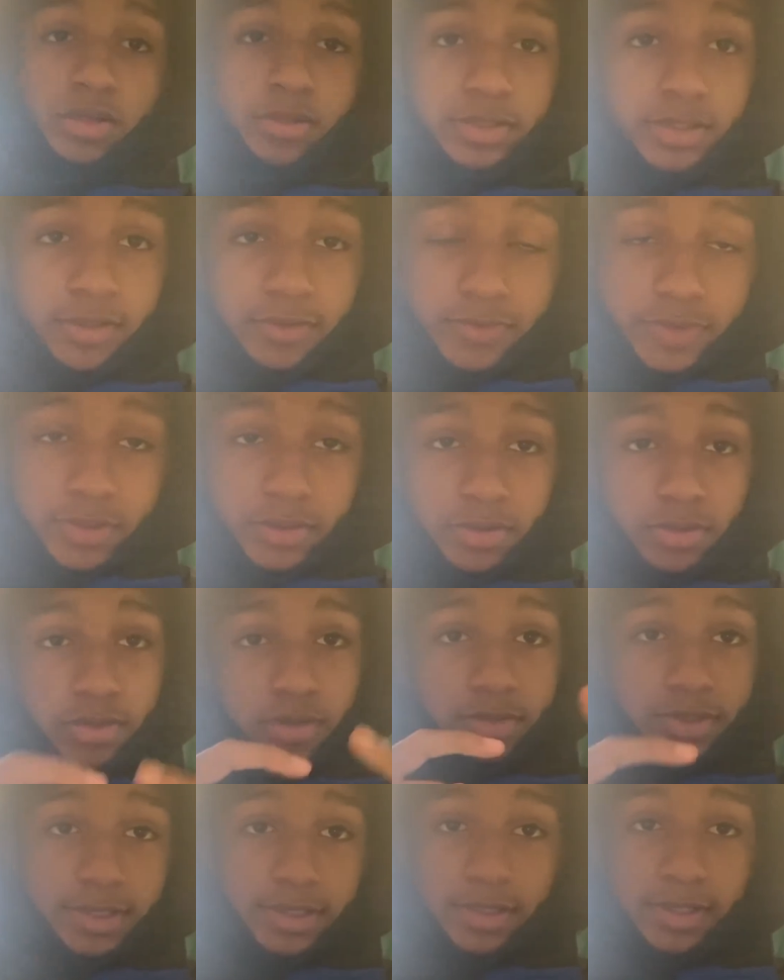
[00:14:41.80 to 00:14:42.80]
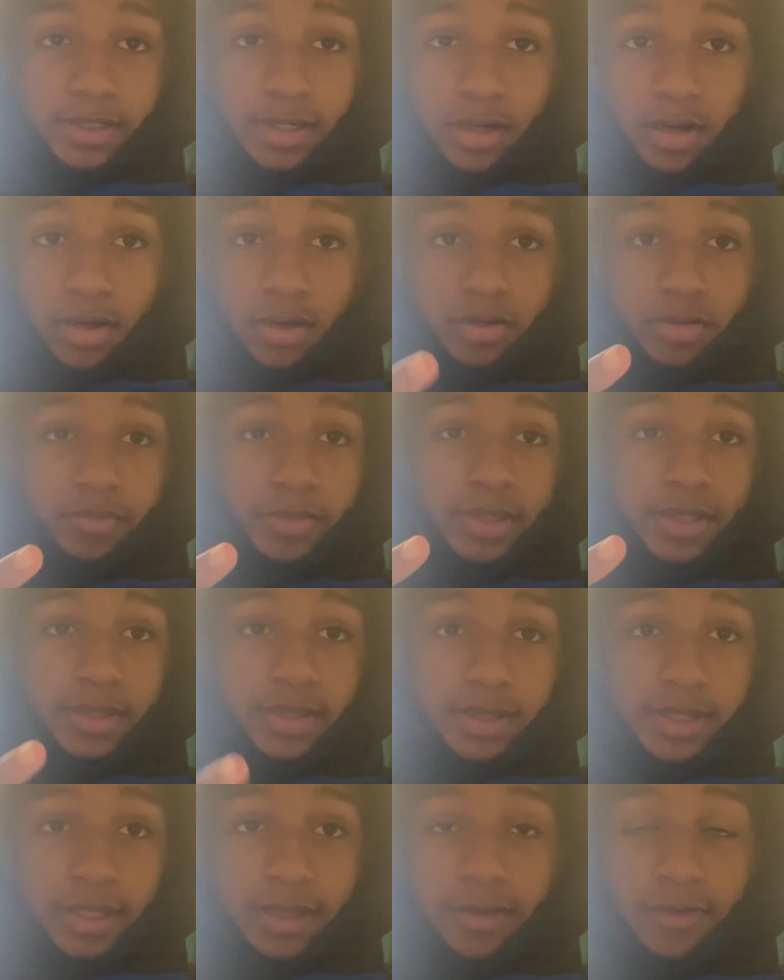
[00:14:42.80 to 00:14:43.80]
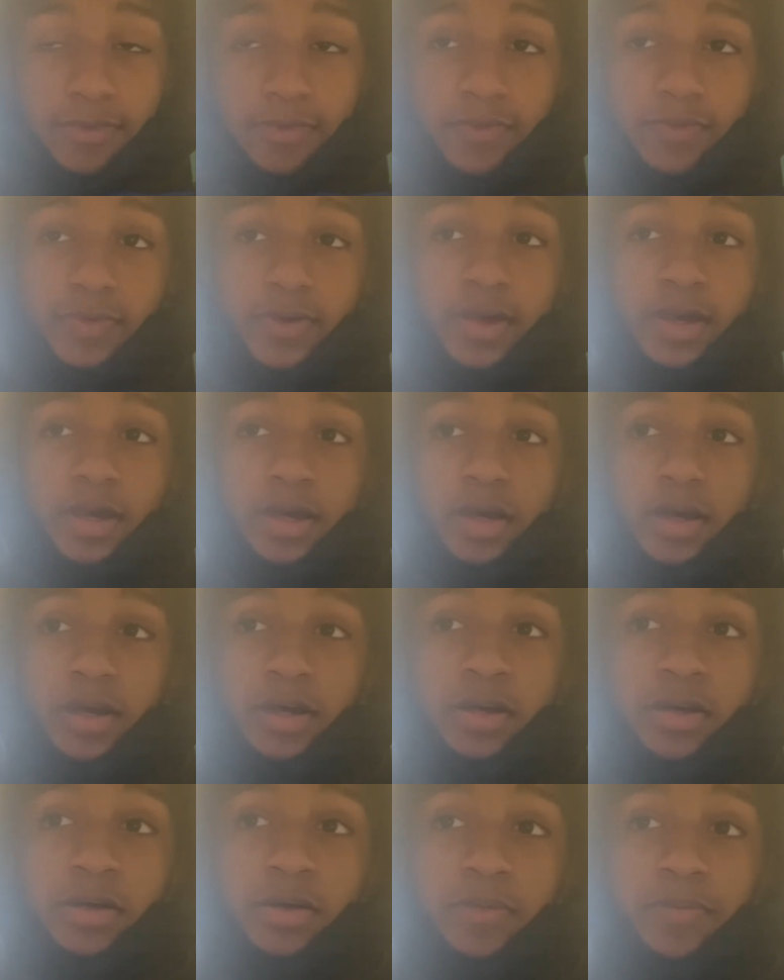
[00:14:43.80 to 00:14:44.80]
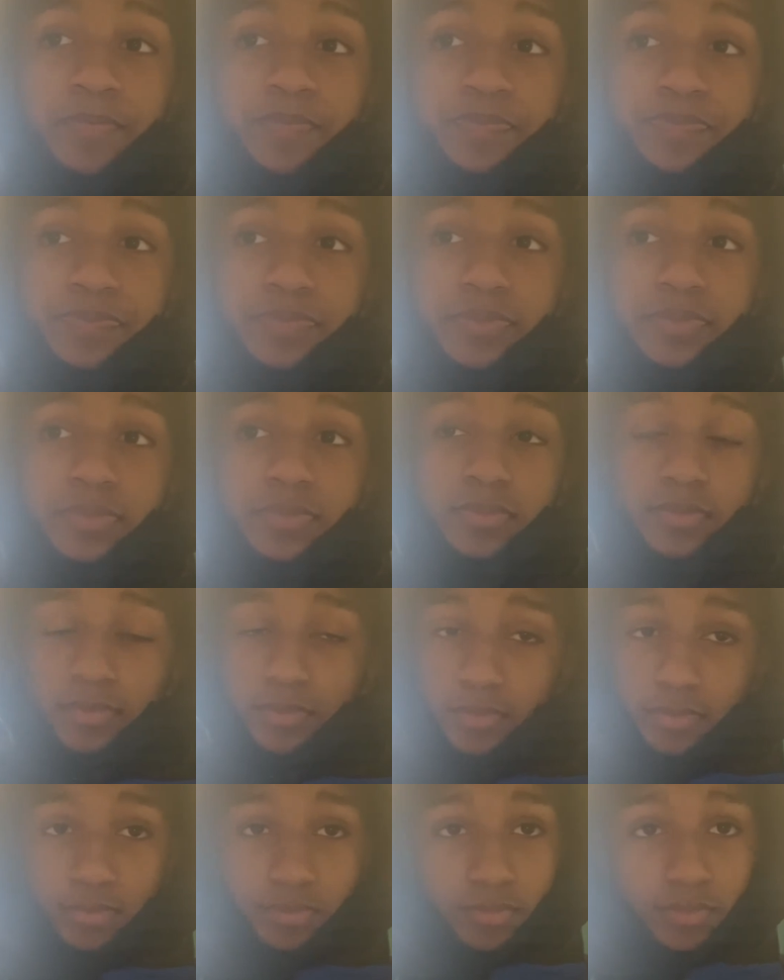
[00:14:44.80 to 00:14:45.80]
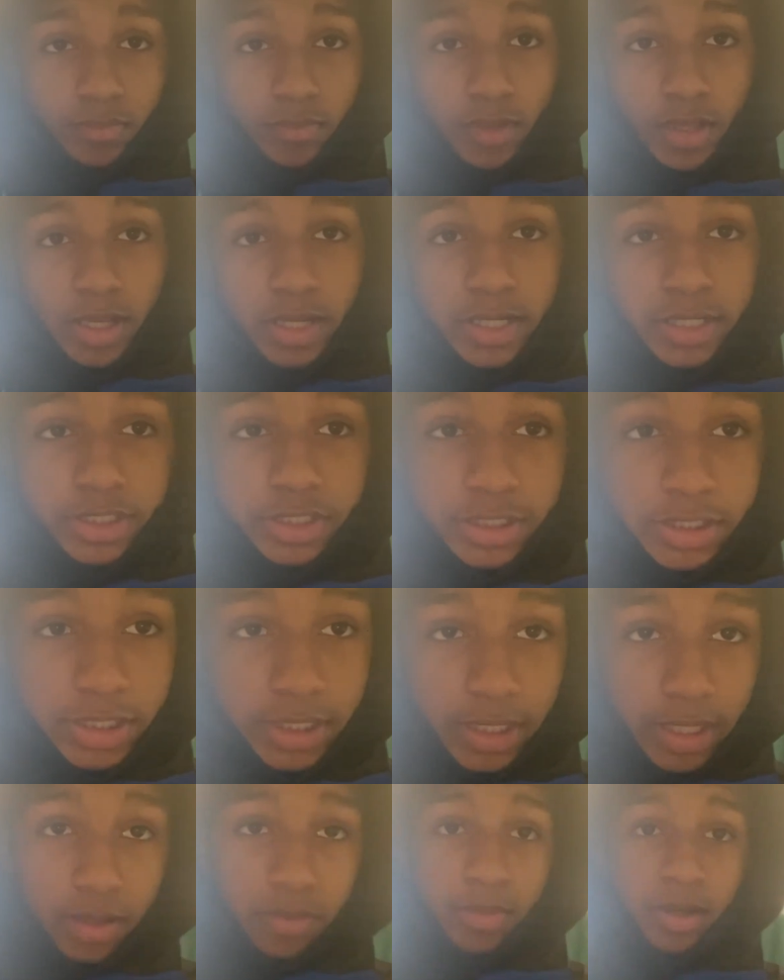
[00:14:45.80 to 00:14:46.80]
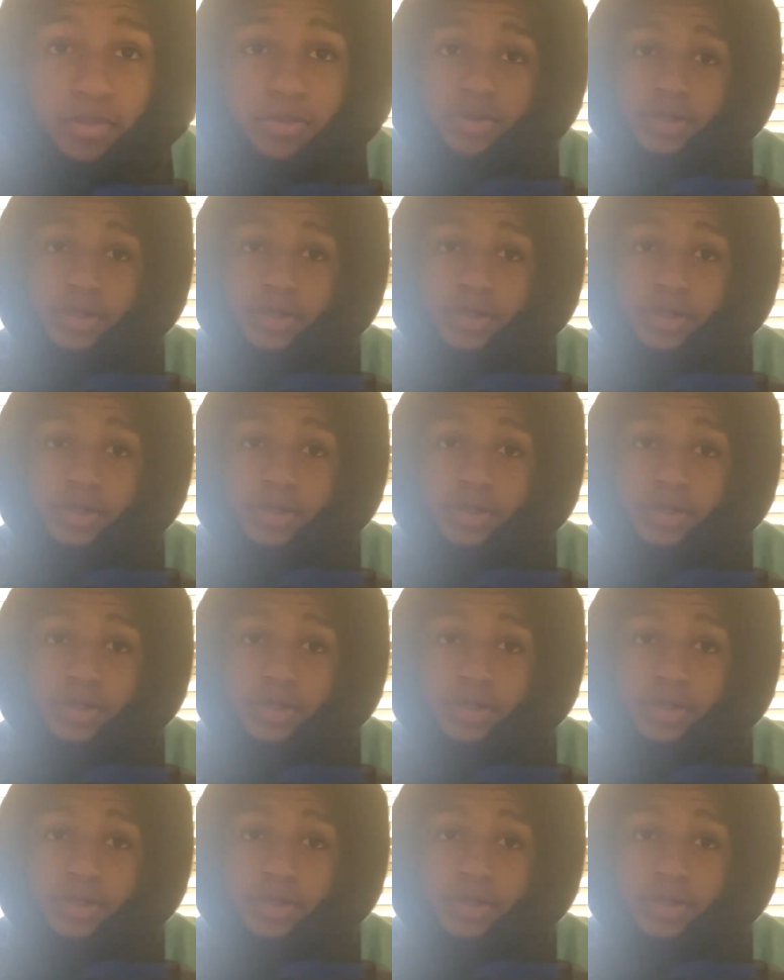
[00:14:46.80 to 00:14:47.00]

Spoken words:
steal from school, don't steal at all, don't be a thief, and hey, just chill out. My boy